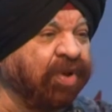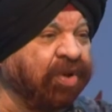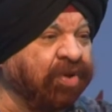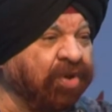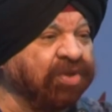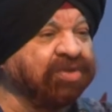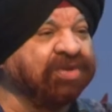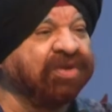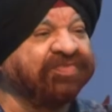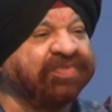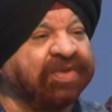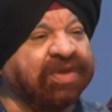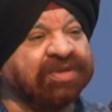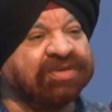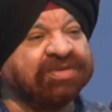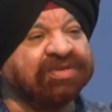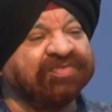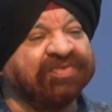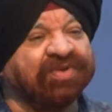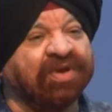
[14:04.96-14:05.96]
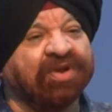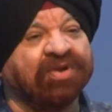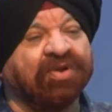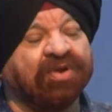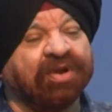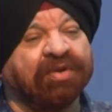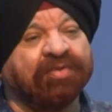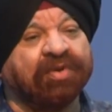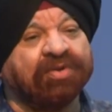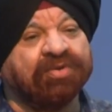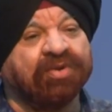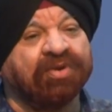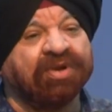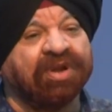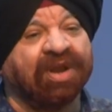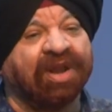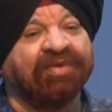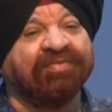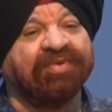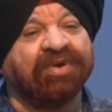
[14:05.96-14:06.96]
because of this, we are not able to
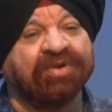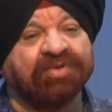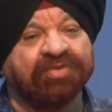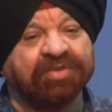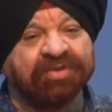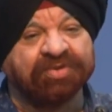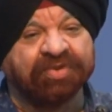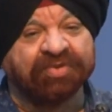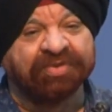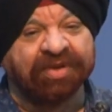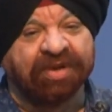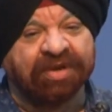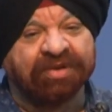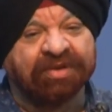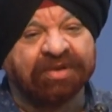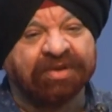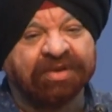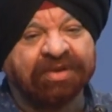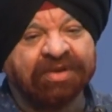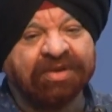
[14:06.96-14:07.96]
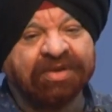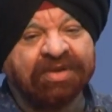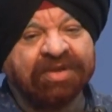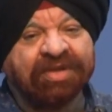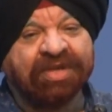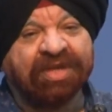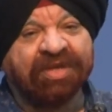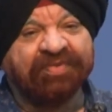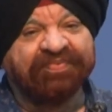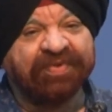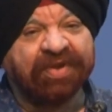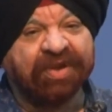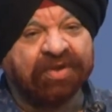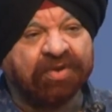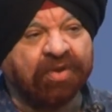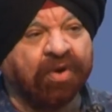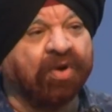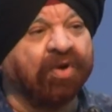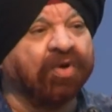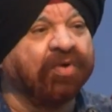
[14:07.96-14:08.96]
deliver to the society. If we
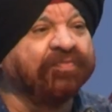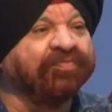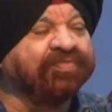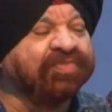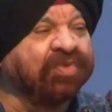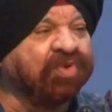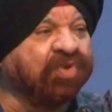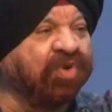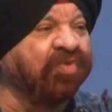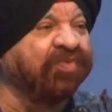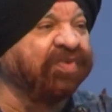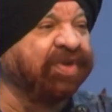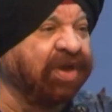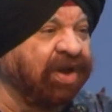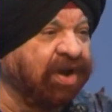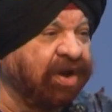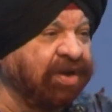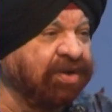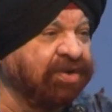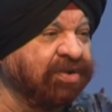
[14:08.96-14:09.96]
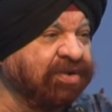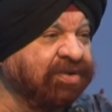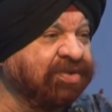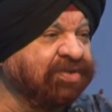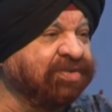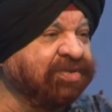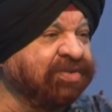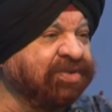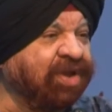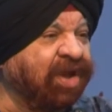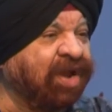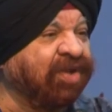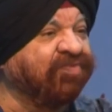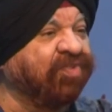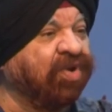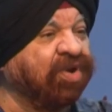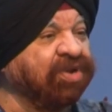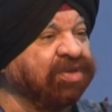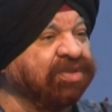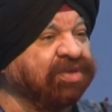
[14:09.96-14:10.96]
know who we are and
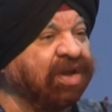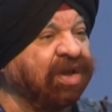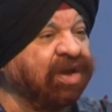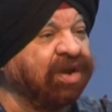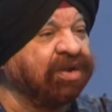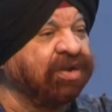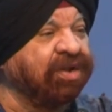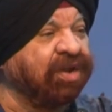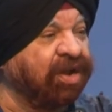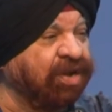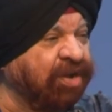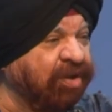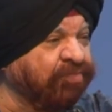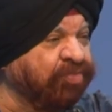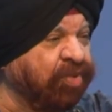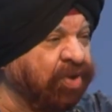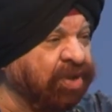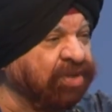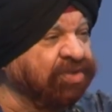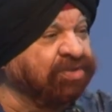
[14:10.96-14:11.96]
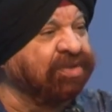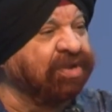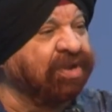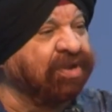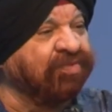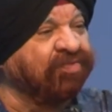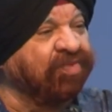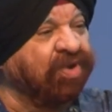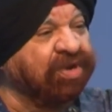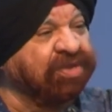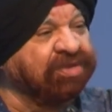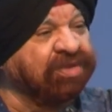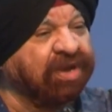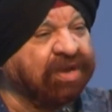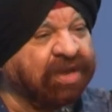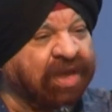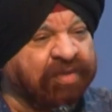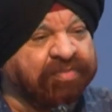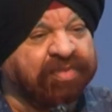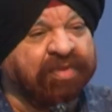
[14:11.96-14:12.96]
what is our hidden potential, what is our
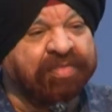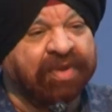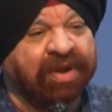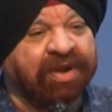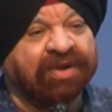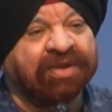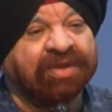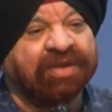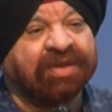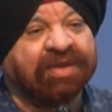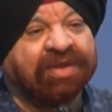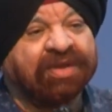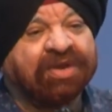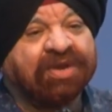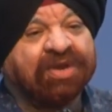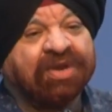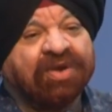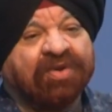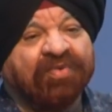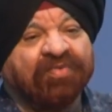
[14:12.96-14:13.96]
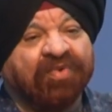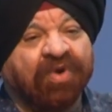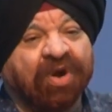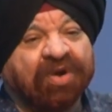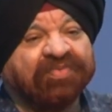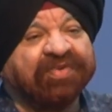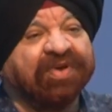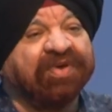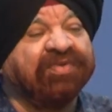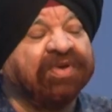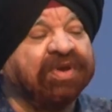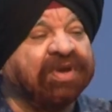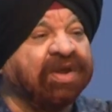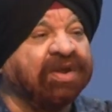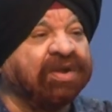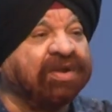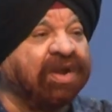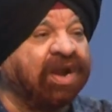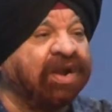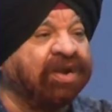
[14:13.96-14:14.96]
capability, what way we
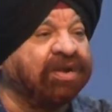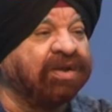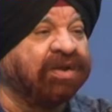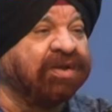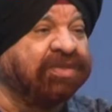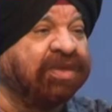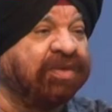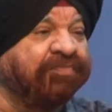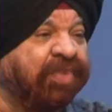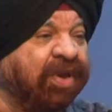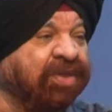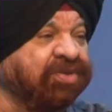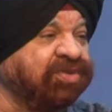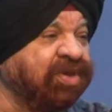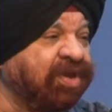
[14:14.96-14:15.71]
can render the best